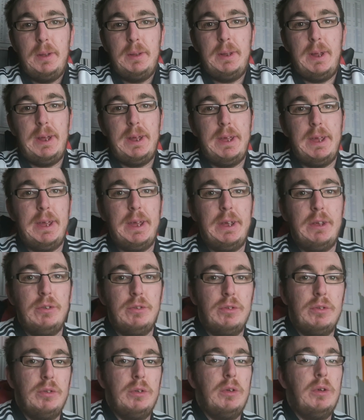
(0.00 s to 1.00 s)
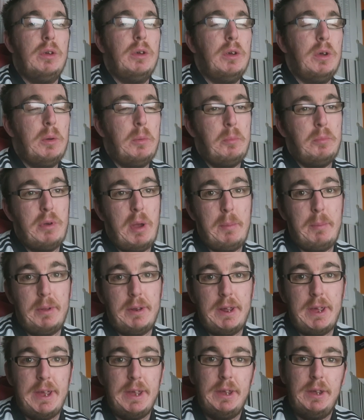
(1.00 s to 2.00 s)
That is
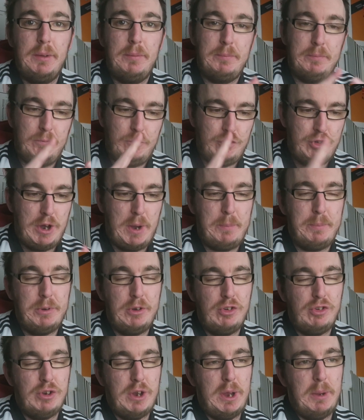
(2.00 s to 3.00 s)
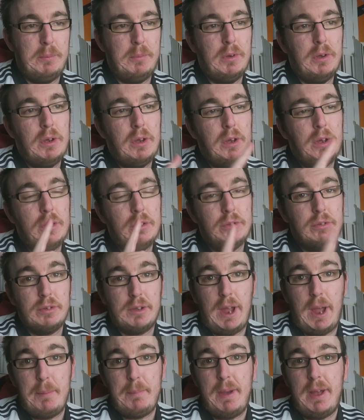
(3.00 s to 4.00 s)
Premier League, Championship,
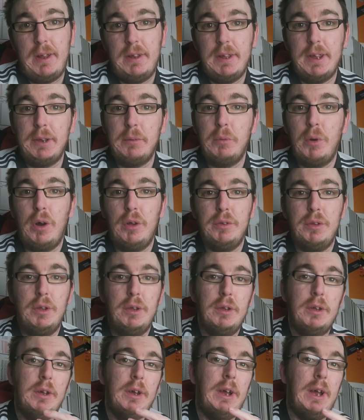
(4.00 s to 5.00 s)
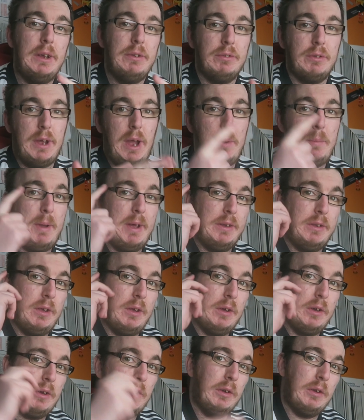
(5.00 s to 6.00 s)
Sky Bet League 1, and Sky Bet
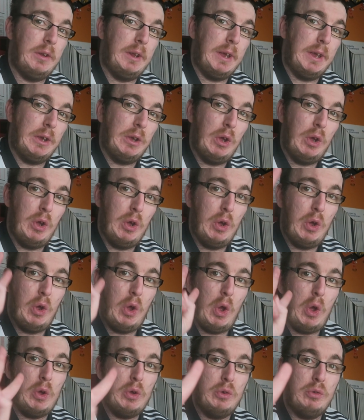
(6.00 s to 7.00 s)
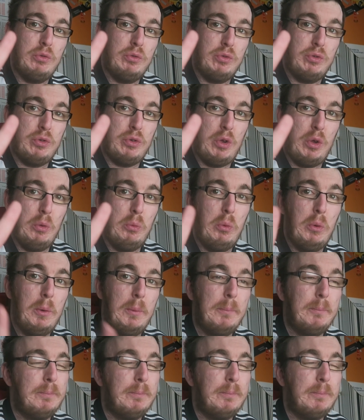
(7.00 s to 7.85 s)
League 2.